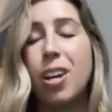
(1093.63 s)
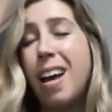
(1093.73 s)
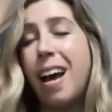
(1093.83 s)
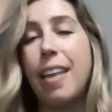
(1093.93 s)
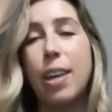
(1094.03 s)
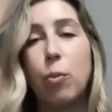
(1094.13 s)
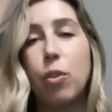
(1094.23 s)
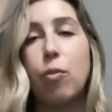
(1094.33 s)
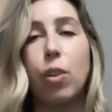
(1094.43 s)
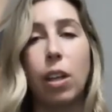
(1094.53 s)
I think would
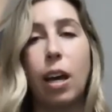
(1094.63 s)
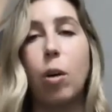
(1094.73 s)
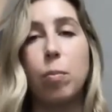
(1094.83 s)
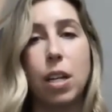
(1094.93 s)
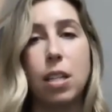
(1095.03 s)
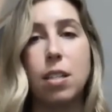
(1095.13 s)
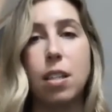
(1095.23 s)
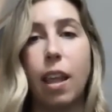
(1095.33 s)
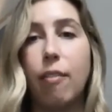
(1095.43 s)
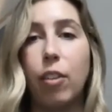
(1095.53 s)
have really helped us
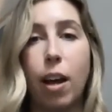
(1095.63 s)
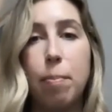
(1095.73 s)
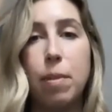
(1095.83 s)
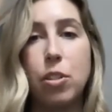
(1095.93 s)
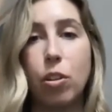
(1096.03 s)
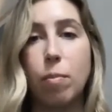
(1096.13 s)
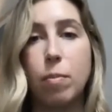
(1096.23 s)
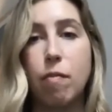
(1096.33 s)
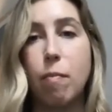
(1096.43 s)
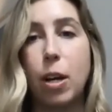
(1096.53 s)
level up in
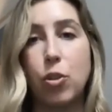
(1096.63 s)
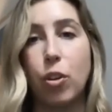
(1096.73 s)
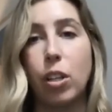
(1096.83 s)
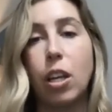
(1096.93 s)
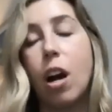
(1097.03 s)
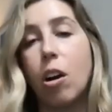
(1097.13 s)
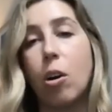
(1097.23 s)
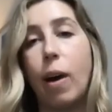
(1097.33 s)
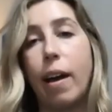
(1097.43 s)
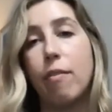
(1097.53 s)
terms of measuring the
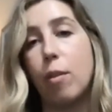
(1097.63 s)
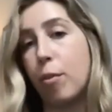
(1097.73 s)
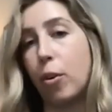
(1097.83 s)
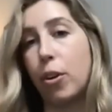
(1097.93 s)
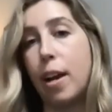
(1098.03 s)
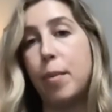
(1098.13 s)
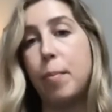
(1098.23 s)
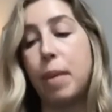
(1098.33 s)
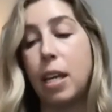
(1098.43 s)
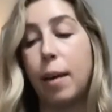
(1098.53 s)
ROI of the program and
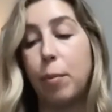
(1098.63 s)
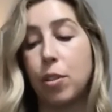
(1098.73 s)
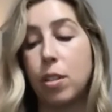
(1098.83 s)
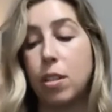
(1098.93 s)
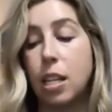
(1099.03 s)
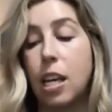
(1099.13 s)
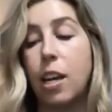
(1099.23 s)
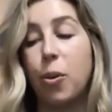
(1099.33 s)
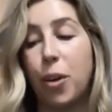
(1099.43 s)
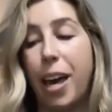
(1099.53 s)
being able to see,
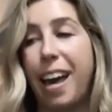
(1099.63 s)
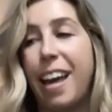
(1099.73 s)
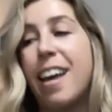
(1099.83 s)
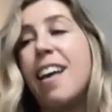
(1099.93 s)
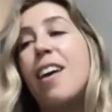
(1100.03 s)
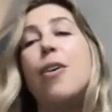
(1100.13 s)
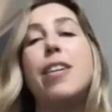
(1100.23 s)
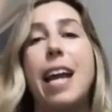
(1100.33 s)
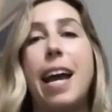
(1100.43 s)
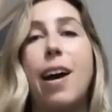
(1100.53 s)
okay,
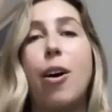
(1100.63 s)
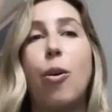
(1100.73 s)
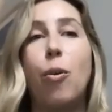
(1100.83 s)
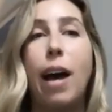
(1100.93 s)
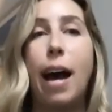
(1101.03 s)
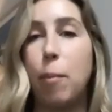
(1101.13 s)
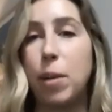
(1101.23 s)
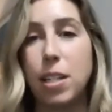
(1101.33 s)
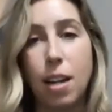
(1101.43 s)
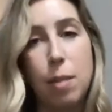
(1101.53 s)
now how
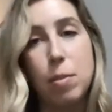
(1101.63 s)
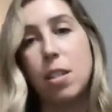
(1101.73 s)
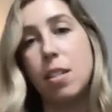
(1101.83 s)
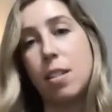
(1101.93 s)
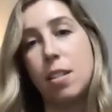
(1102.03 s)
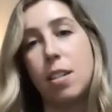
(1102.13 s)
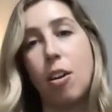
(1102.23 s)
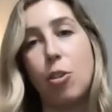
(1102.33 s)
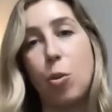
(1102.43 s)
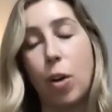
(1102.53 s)
many times is
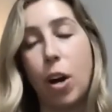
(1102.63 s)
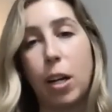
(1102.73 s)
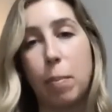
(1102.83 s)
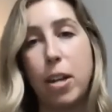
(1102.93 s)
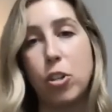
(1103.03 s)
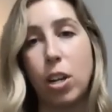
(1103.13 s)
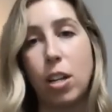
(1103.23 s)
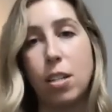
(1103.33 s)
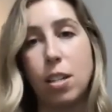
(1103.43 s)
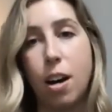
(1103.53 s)
our new product
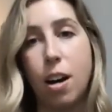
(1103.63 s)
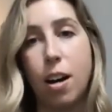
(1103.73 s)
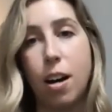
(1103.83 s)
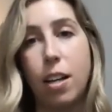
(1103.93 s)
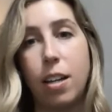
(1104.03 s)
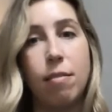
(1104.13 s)
mentioned on